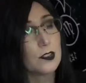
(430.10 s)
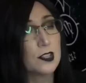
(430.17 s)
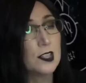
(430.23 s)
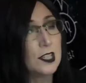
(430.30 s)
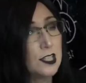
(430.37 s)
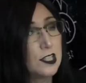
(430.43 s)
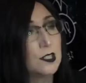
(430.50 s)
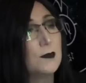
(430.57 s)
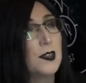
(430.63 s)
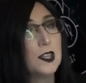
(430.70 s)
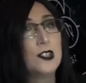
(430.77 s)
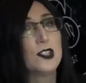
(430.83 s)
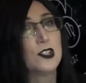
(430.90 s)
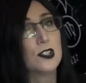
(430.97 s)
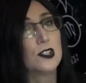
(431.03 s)
you need to make
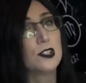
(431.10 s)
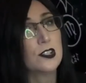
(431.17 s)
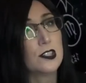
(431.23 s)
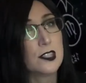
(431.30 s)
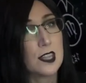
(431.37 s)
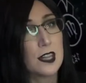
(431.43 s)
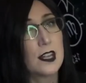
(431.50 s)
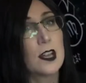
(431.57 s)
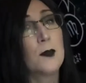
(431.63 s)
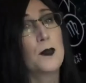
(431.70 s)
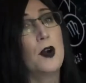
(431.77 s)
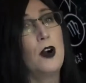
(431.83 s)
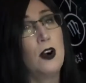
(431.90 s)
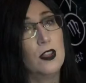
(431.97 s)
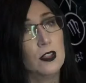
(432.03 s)
sure you're setting up
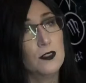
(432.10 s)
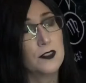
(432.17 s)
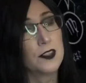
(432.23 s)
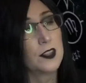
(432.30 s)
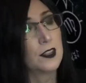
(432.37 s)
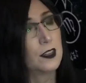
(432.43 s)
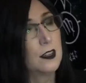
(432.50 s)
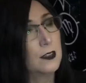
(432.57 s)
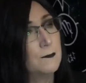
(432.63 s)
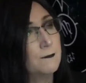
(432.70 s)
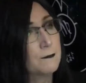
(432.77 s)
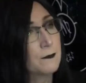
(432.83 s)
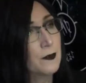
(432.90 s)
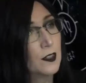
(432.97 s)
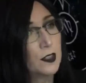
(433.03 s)
all of the
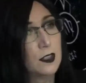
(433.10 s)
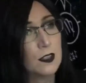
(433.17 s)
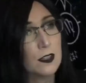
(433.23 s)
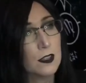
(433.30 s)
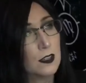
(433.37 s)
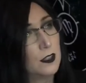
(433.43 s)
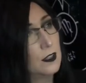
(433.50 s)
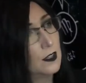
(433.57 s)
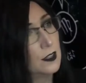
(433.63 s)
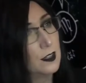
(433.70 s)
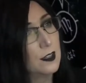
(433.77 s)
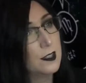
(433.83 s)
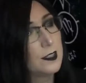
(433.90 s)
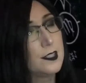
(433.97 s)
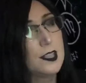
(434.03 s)

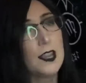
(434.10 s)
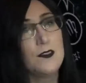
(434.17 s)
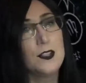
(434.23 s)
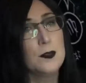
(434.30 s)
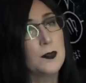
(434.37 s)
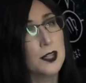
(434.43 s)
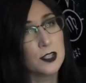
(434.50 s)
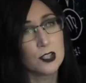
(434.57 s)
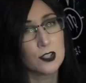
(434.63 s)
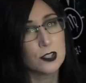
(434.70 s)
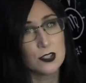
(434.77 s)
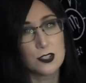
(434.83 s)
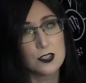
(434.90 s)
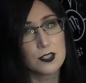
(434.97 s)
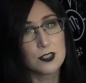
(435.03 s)
safety
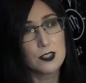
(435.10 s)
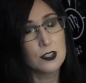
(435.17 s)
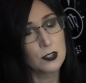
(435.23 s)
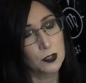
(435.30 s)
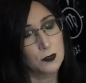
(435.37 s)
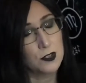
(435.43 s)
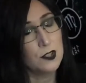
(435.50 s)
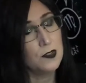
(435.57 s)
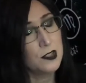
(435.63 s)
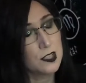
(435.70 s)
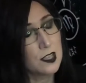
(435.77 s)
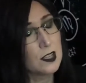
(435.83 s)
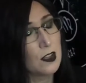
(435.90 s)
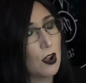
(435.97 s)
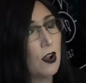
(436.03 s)
measures, you know,
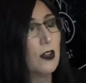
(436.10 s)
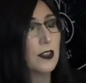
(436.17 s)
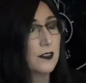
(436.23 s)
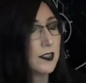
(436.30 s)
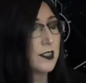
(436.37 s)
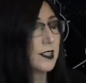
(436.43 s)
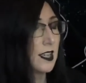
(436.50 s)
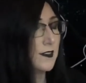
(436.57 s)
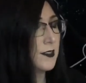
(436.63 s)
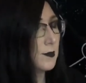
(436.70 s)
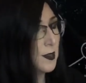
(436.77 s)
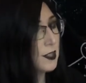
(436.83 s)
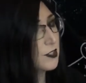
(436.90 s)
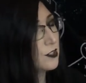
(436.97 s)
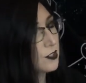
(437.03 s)
using all of the safety
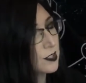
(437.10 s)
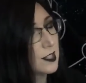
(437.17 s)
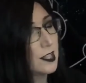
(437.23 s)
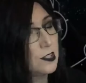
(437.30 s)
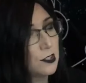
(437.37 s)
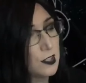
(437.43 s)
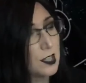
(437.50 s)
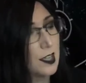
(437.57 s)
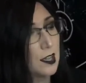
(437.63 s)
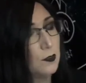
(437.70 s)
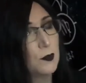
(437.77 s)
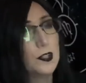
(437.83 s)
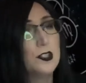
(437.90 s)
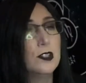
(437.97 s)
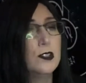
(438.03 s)
measures that you can
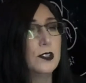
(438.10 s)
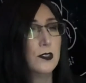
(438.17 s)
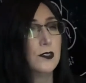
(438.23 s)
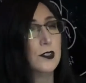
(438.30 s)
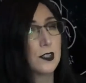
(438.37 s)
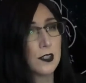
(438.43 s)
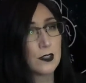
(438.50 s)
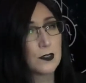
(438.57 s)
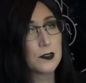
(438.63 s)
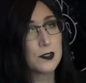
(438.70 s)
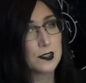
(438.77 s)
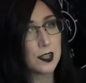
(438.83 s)
when you're using those